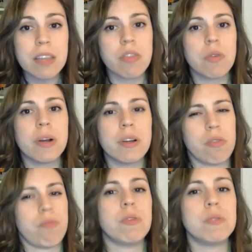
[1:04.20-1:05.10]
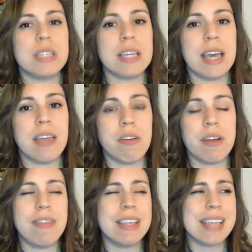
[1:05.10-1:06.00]
and Thorn are thrown together
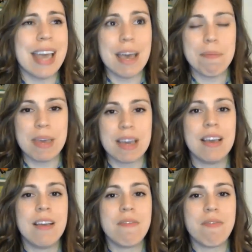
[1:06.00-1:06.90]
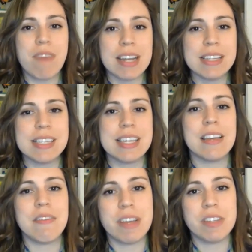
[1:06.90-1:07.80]
in this epic fantasy
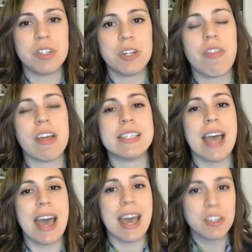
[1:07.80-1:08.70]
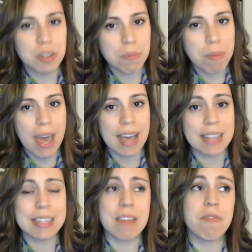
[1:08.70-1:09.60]
adventure that's
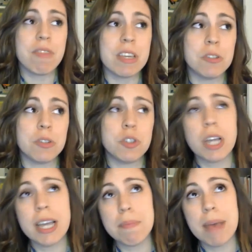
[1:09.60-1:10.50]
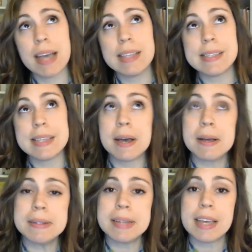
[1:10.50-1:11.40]
action-packed and features giant bats, the
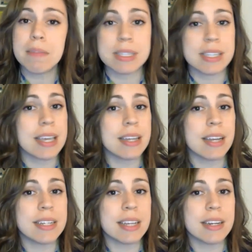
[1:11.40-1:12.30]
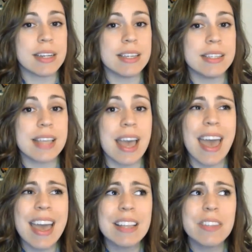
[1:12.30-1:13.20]
undead, mistaken identities,
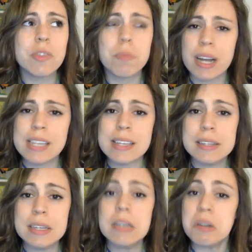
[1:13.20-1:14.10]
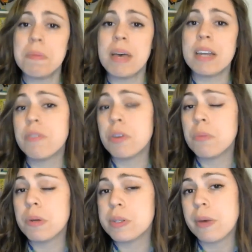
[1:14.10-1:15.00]
and surprisingly, a good amount of humor
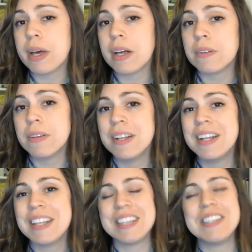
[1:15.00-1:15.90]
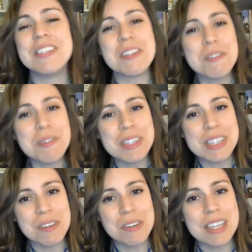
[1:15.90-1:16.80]
as well. This is a new
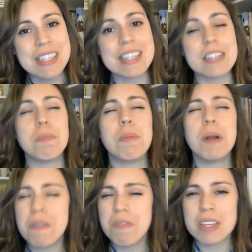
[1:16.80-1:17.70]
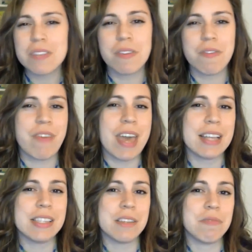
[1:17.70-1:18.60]
series that's perfect for
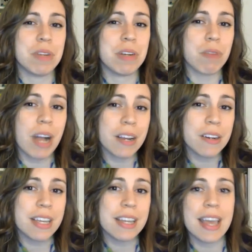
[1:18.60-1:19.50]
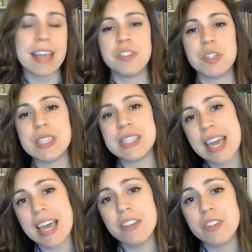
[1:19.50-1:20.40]
fans of Rick Riordan, Angie
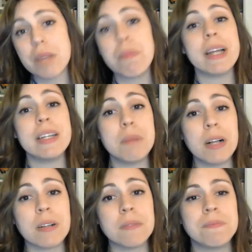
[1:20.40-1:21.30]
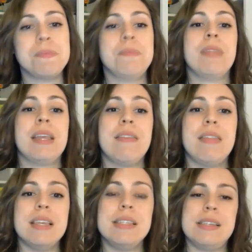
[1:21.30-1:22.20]
Sage, and Brandon Mull. This